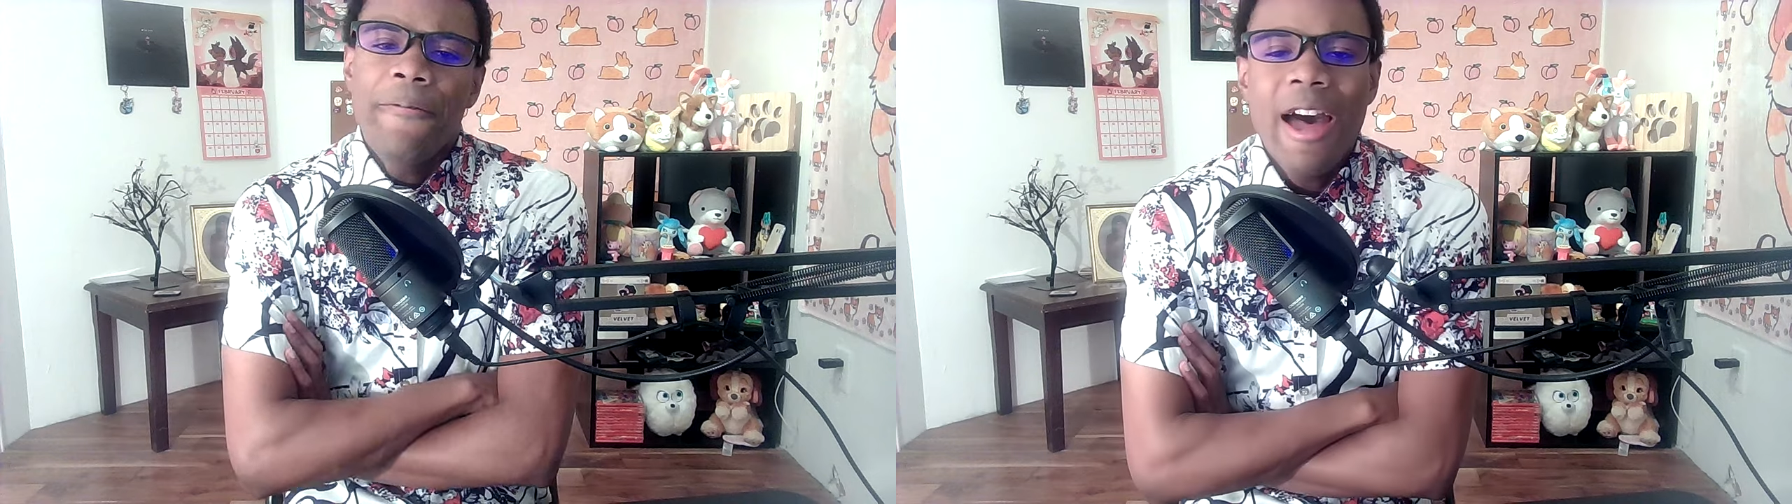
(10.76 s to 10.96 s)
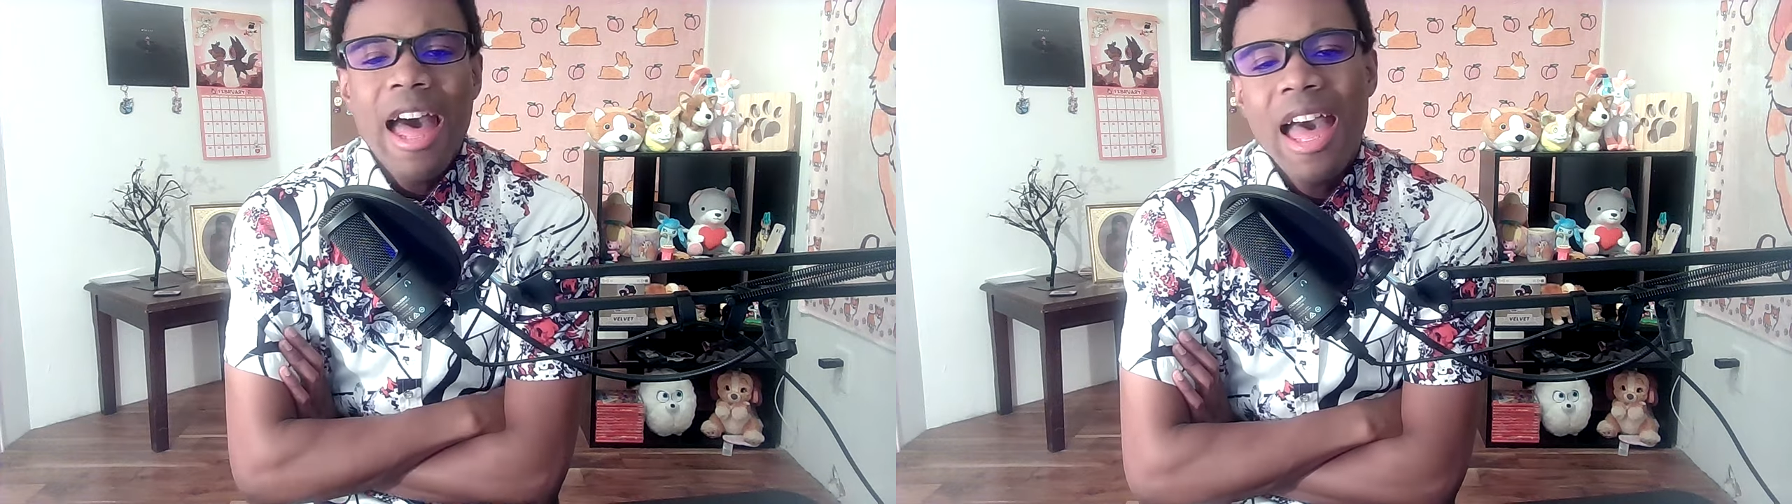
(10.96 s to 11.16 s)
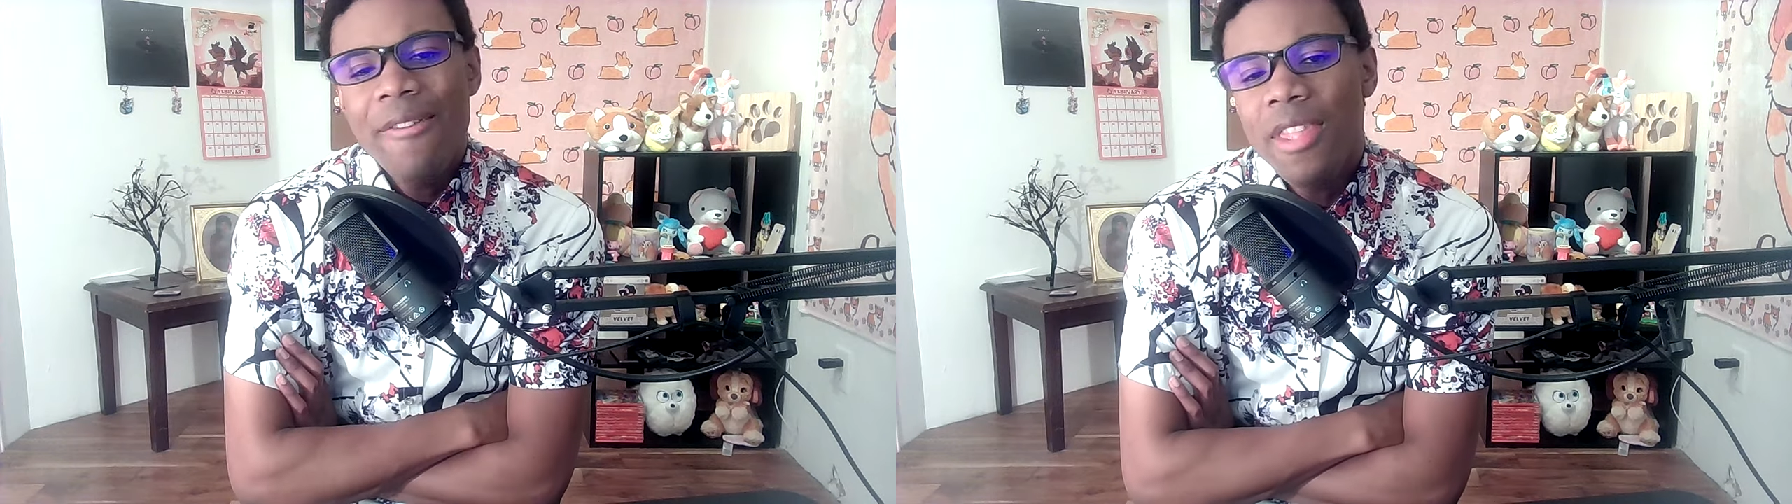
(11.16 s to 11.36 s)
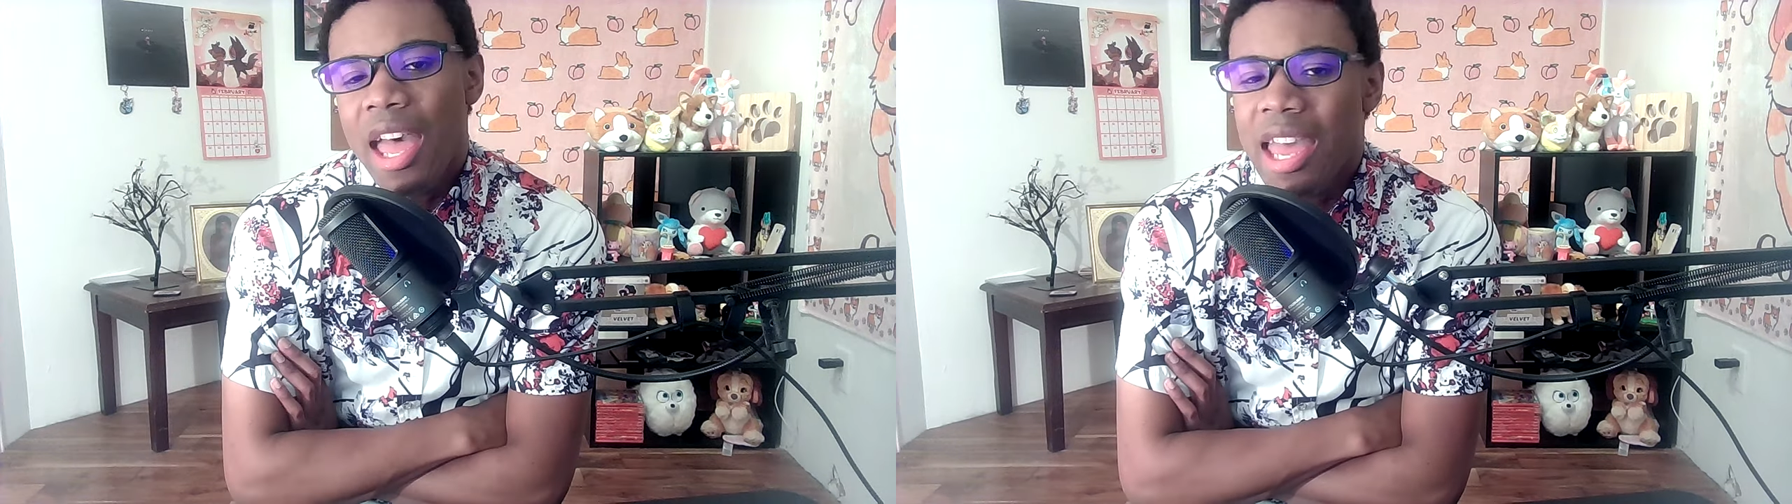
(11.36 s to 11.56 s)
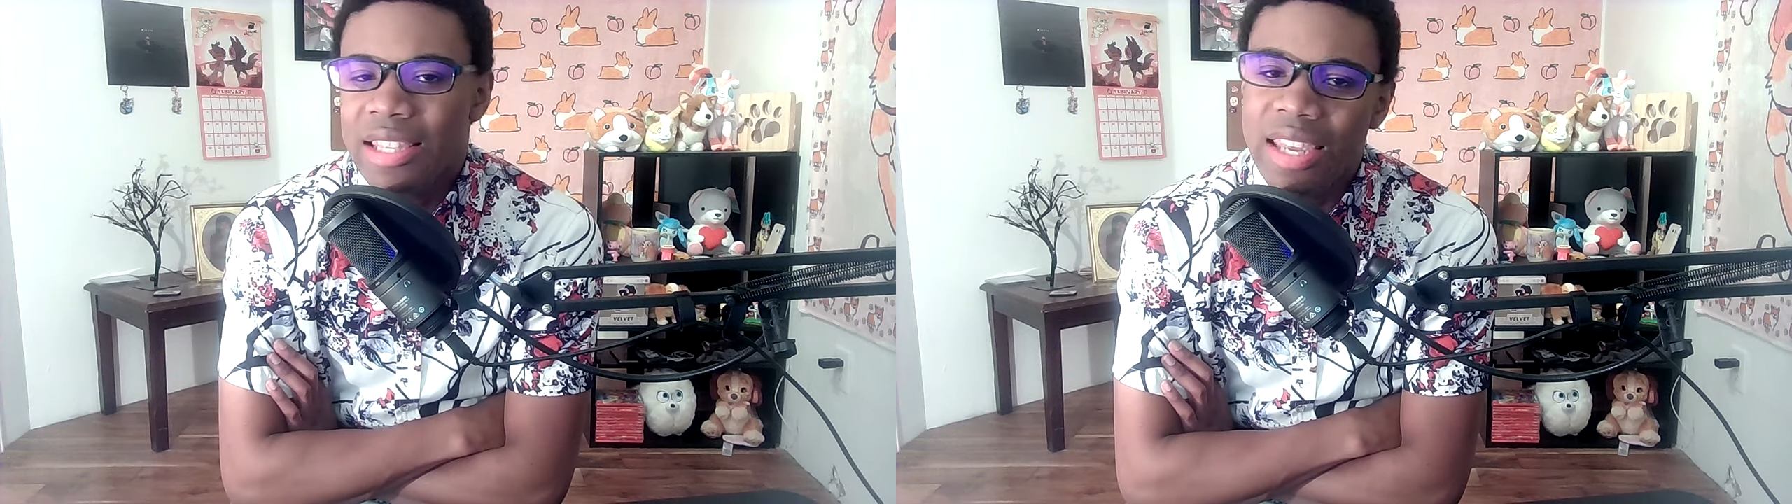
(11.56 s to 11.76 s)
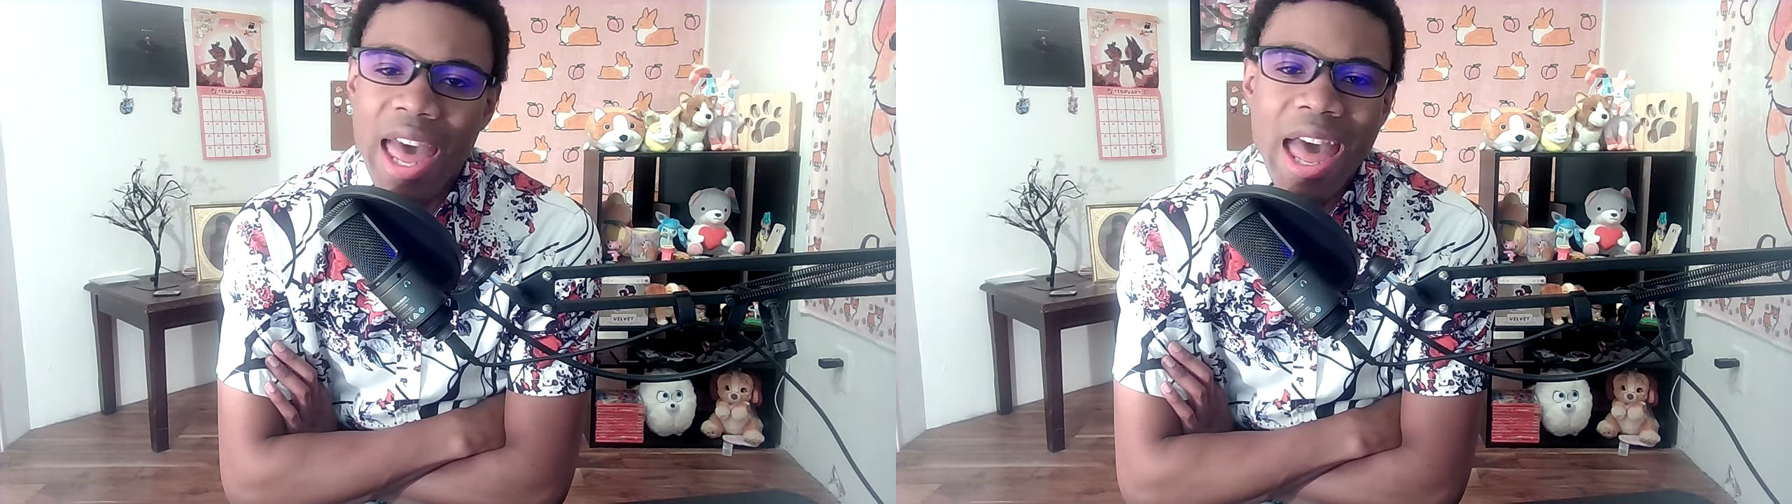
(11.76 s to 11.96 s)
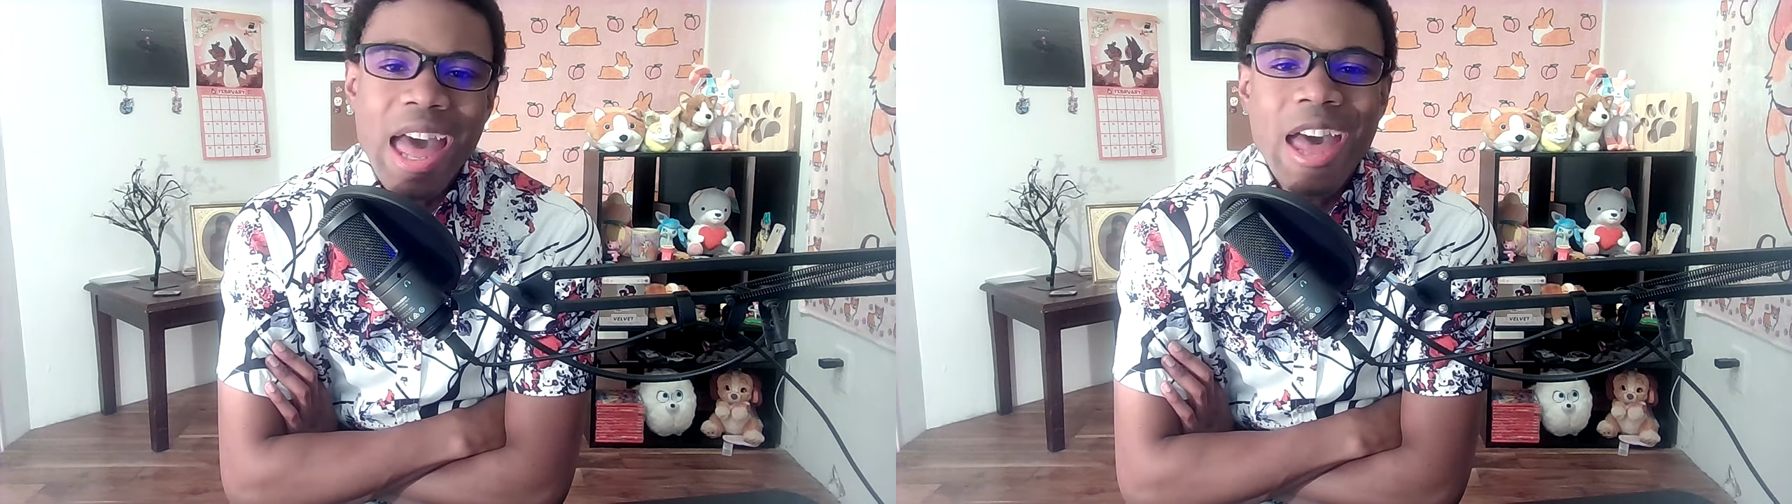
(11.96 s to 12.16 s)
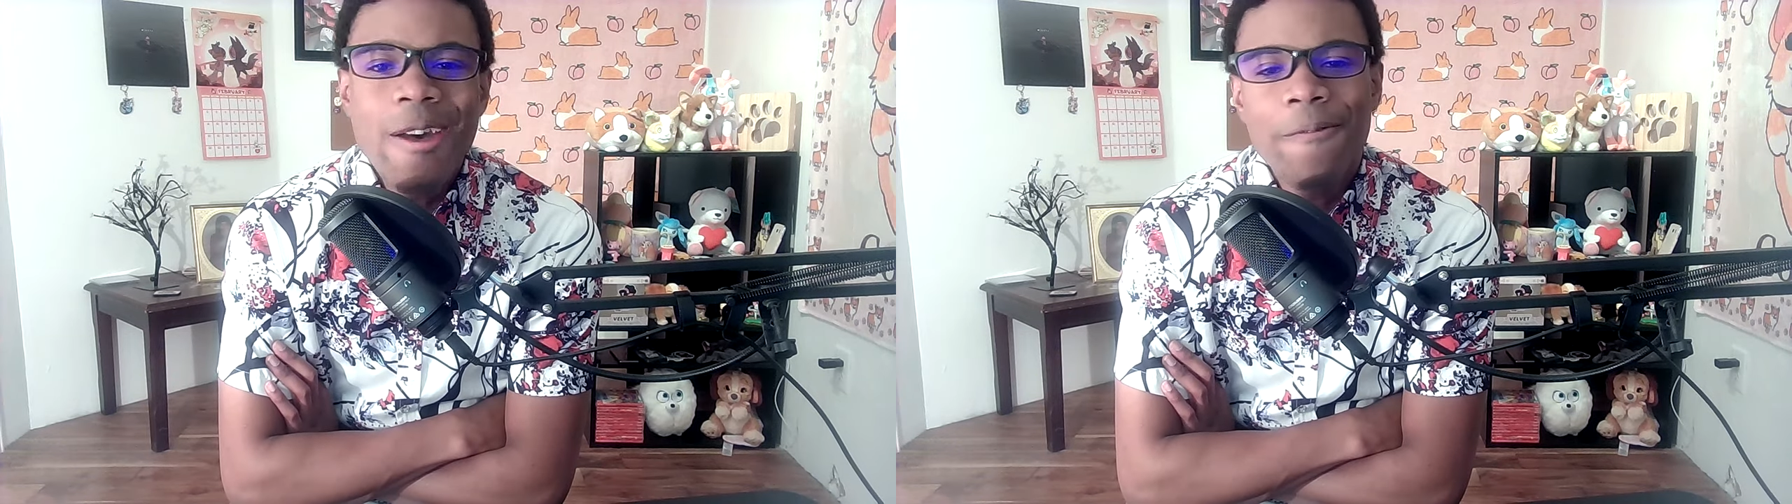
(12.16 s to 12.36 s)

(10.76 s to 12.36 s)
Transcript: Five Nights at